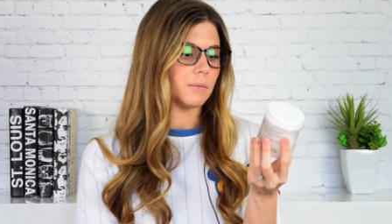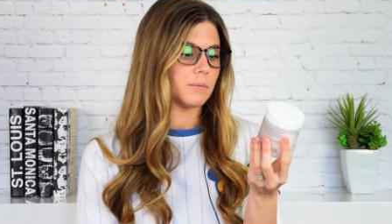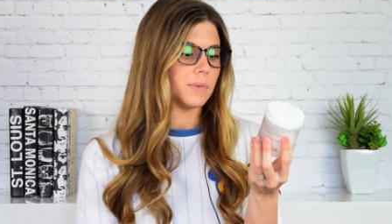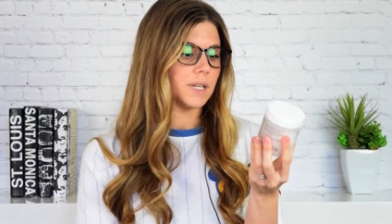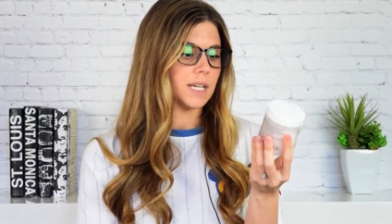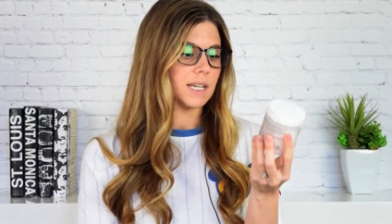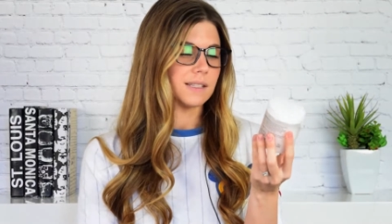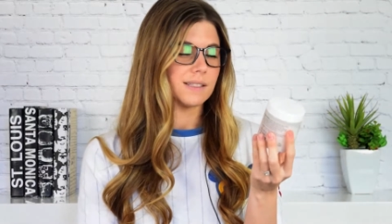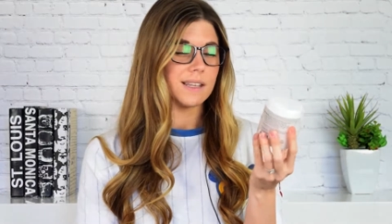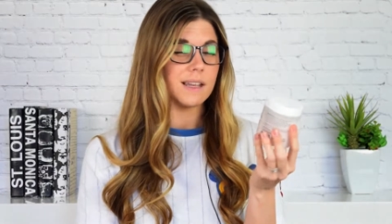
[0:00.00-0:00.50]

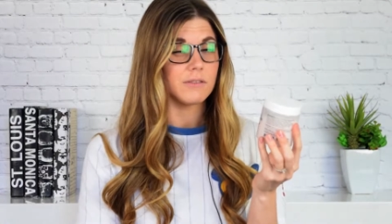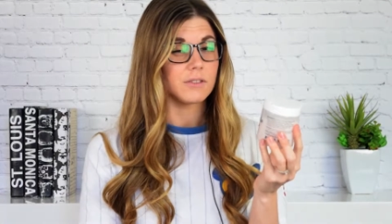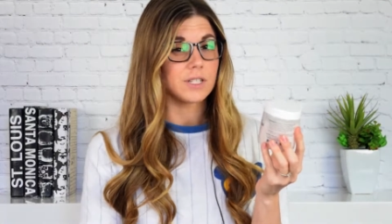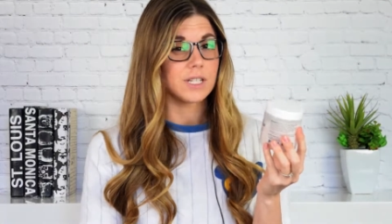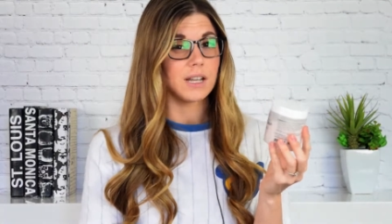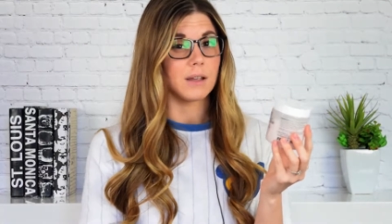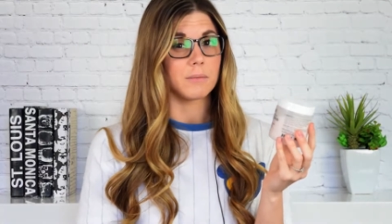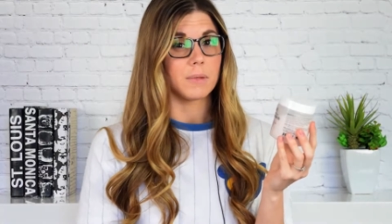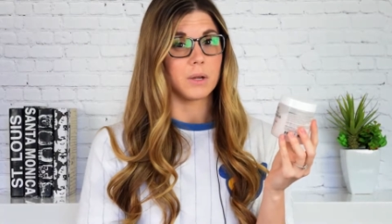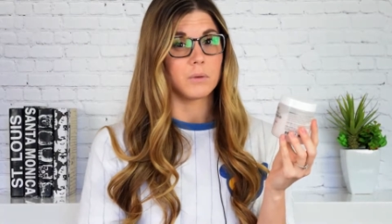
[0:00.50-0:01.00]
Because every
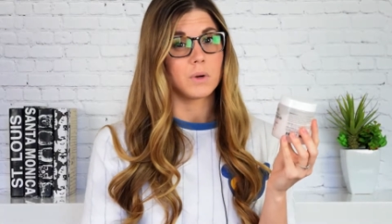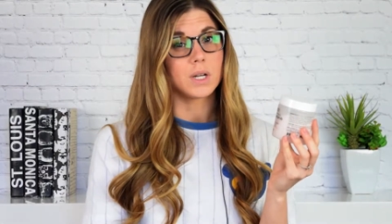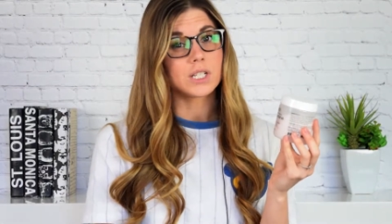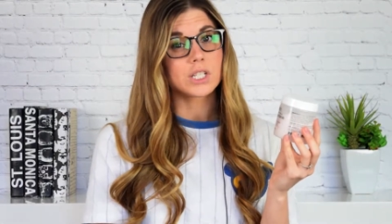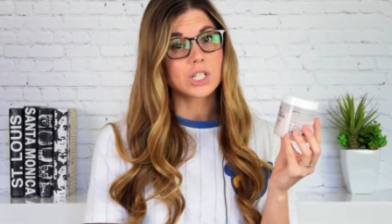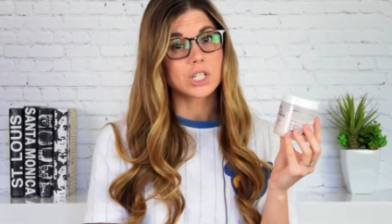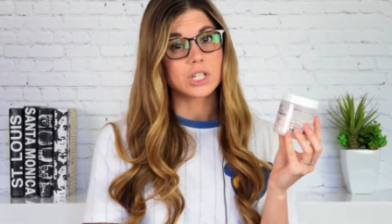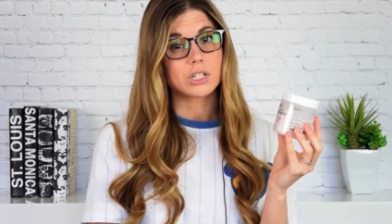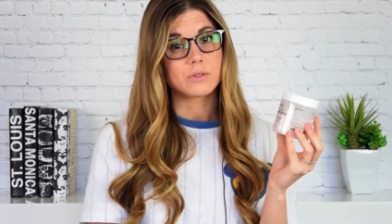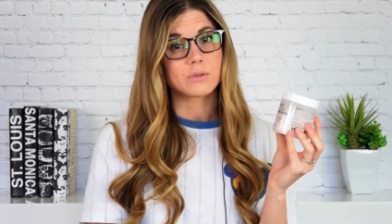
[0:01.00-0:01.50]
time I
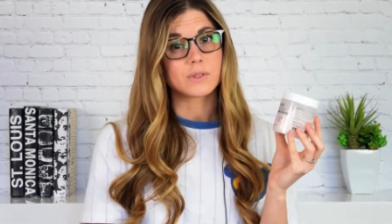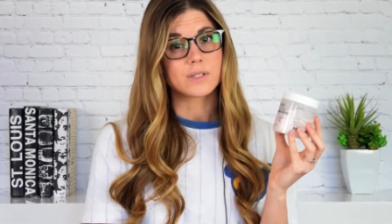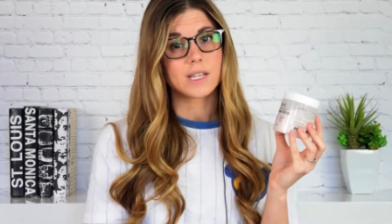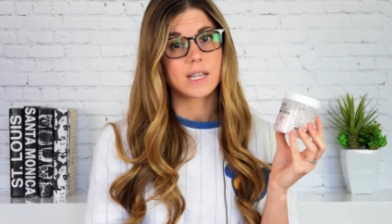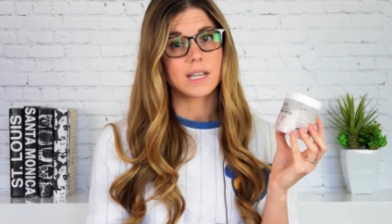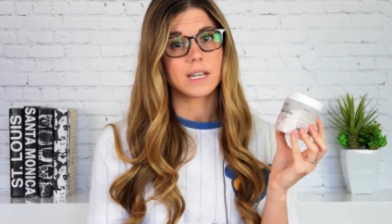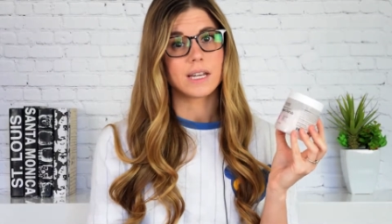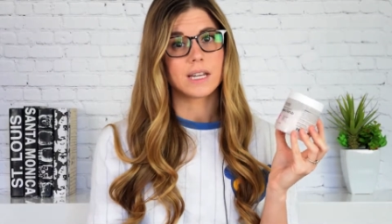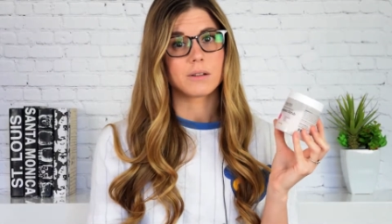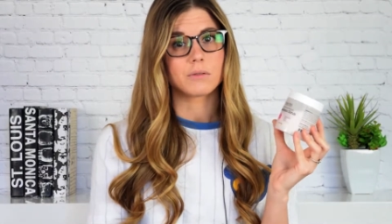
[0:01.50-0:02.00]
went to use
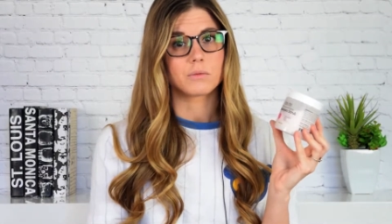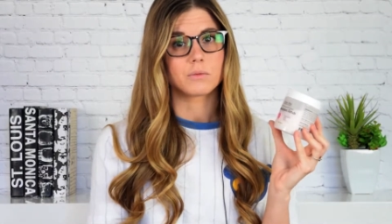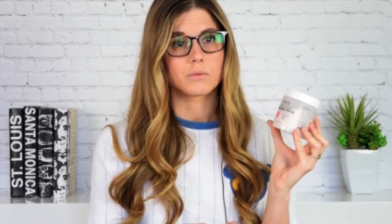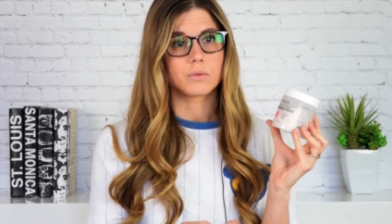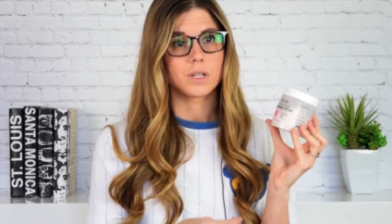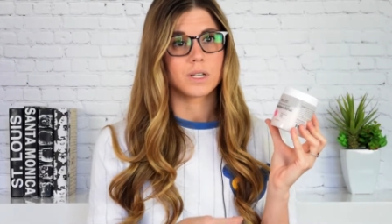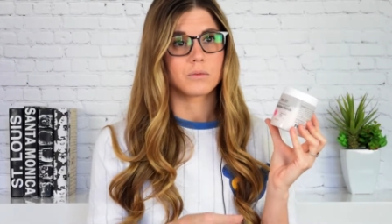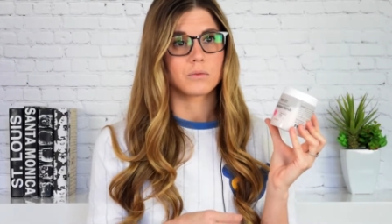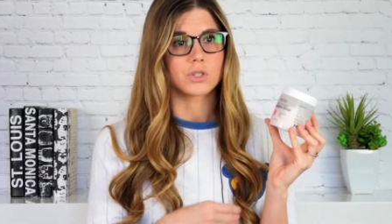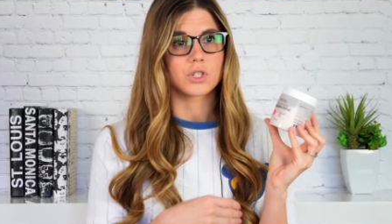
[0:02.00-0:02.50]

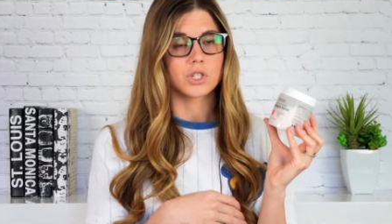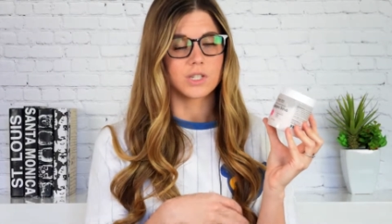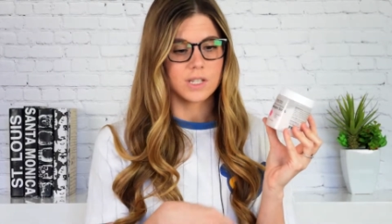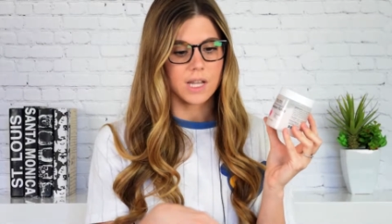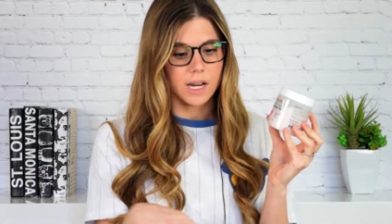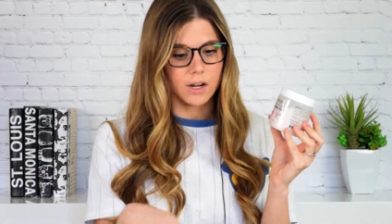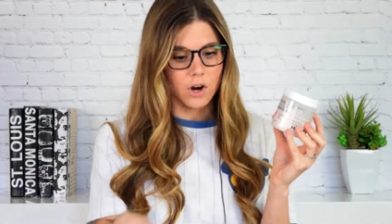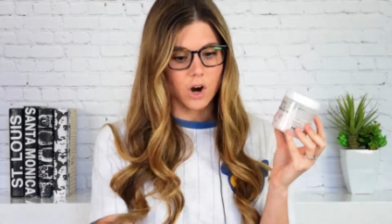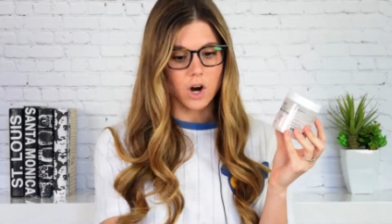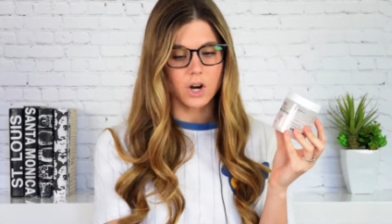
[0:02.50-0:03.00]
it, it was just
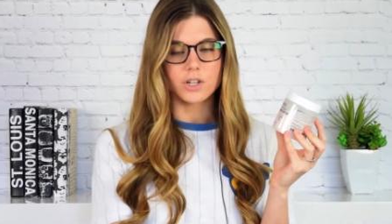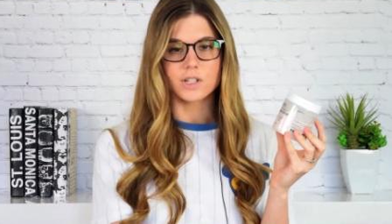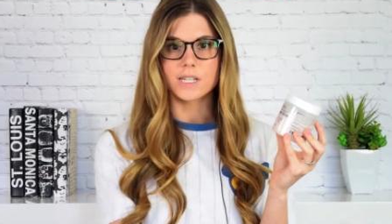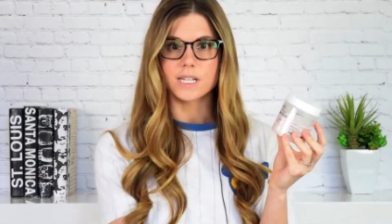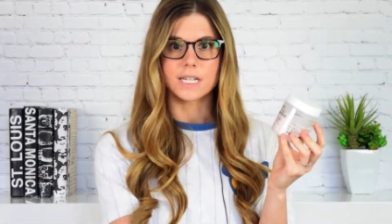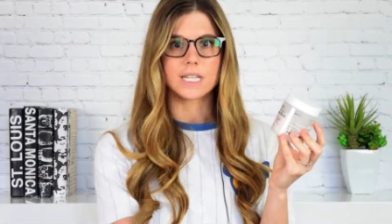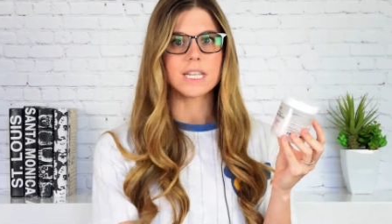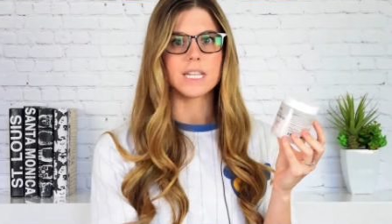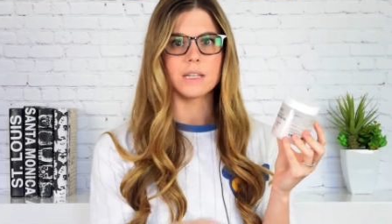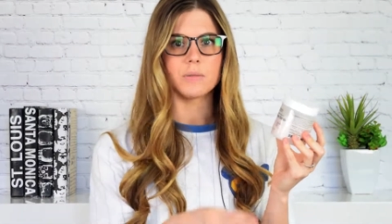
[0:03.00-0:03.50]
kind of hard
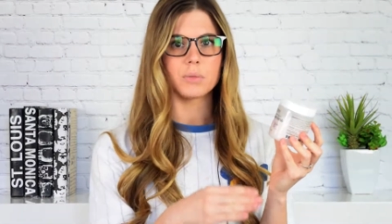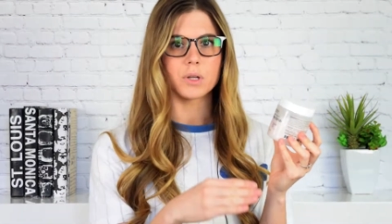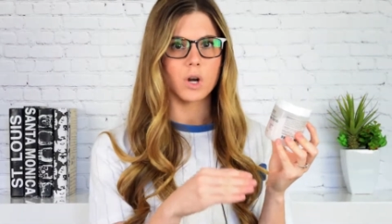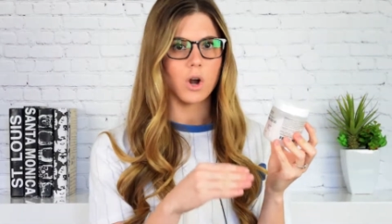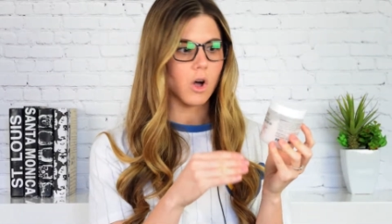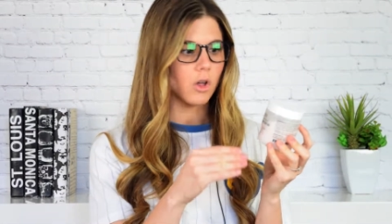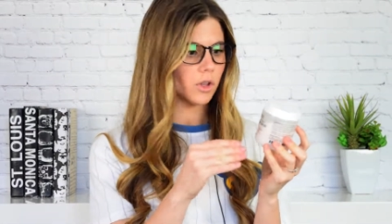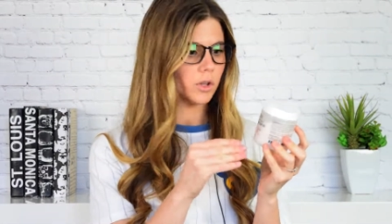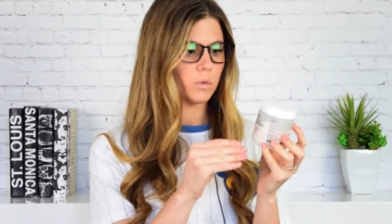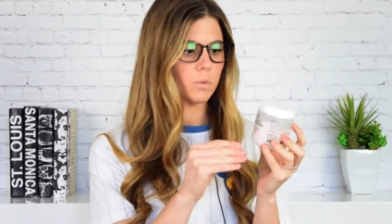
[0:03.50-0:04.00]
to keep it
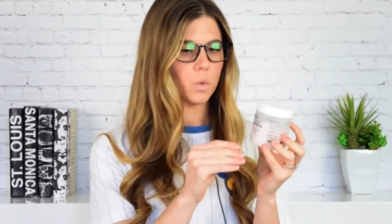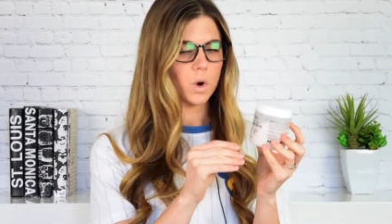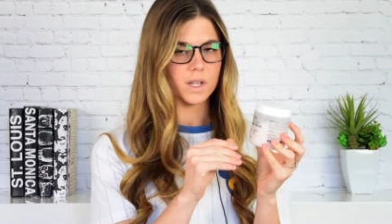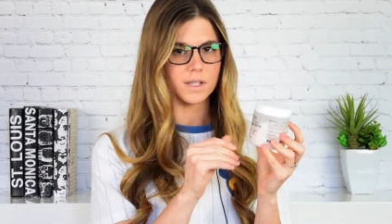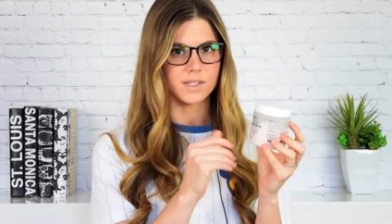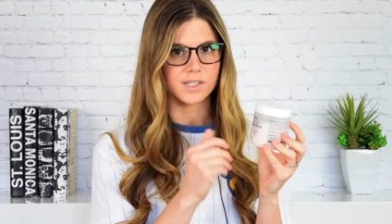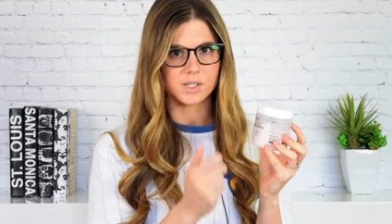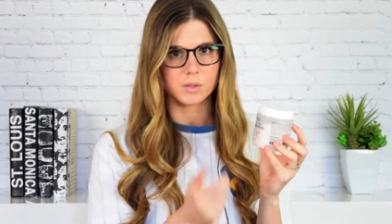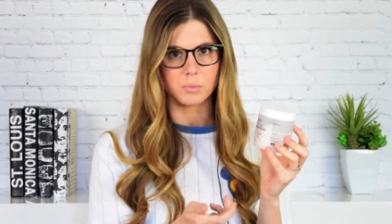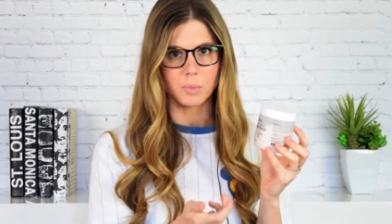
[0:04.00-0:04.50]
all in
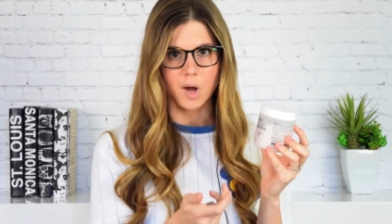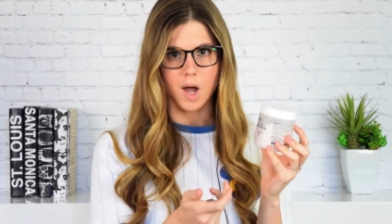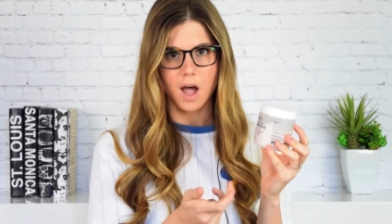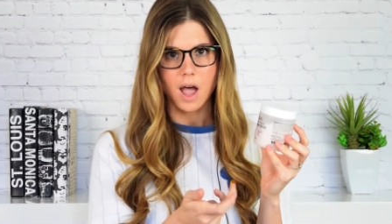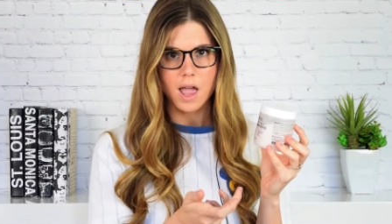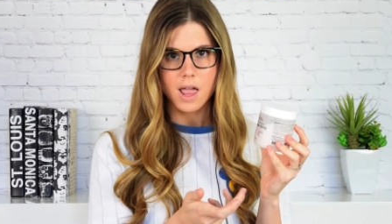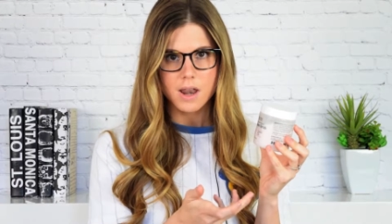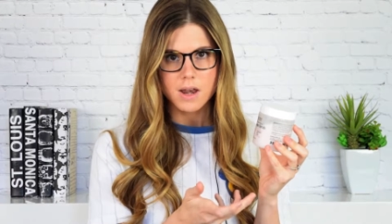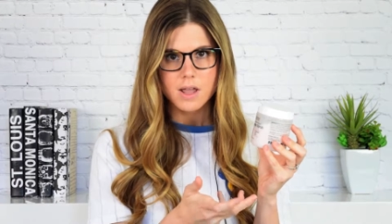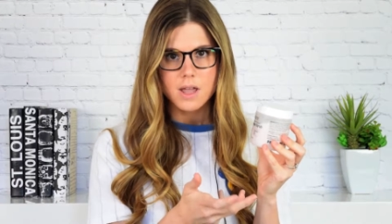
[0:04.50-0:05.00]
one
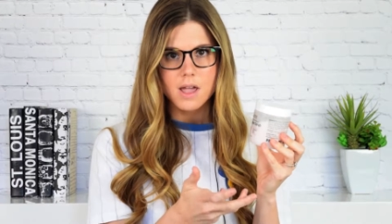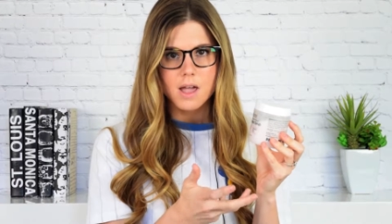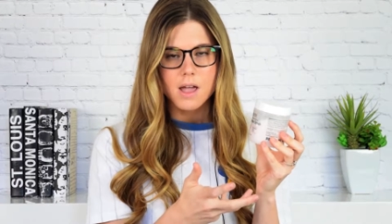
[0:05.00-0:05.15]
spot